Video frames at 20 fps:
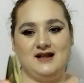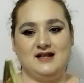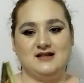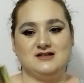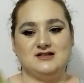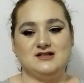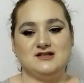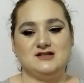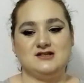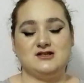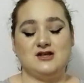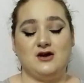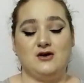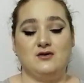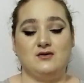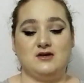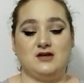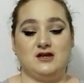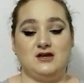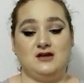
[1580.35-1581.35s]
It's
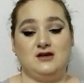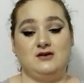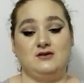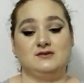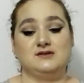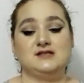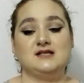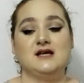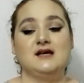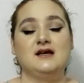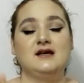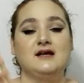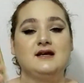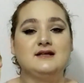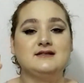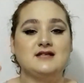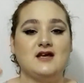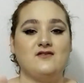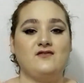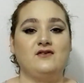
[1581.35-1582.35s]
so cute.
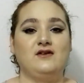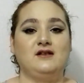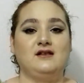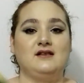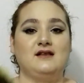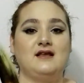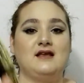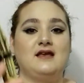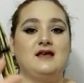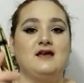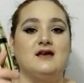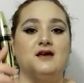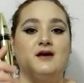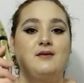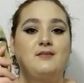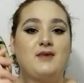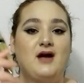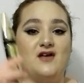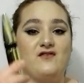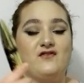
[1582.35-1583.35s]
Definitely
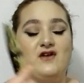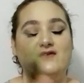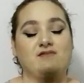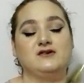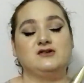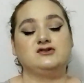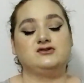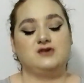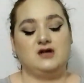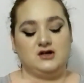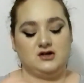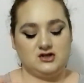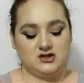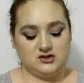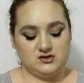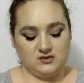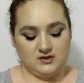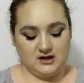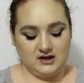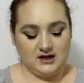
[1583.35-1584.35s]
my favorite
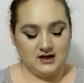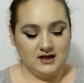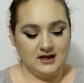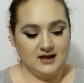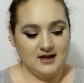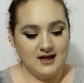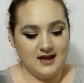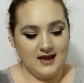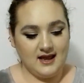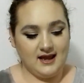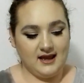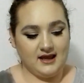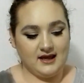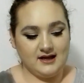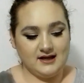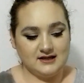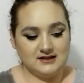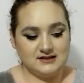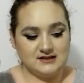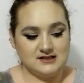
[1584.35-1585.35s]
drugstore,
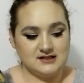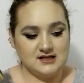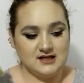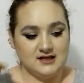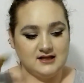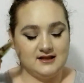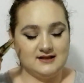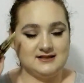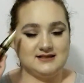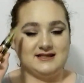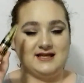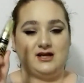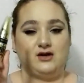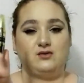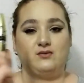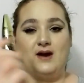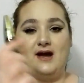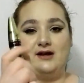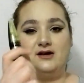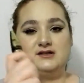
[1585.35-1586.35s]
and this is like a
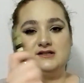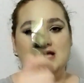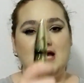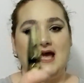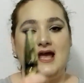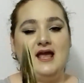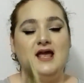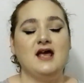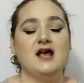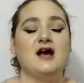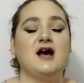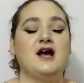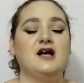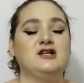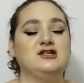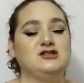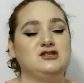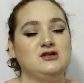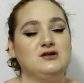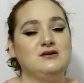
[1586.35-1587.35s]
ride or die. I
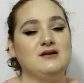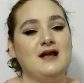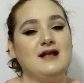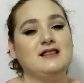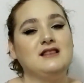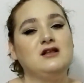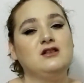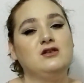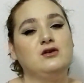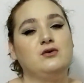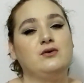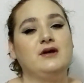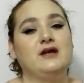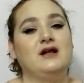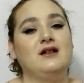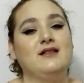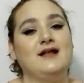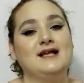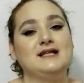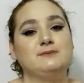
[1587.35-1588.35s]
do like the
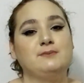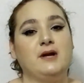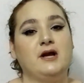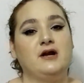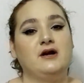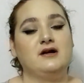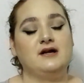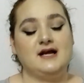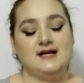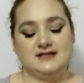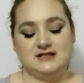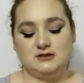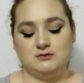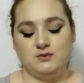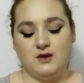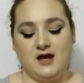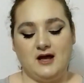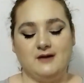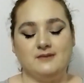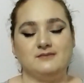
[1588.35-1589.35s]
L'Oreal Last Paradise,
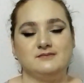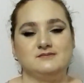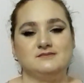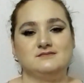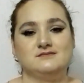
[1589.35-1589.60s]
but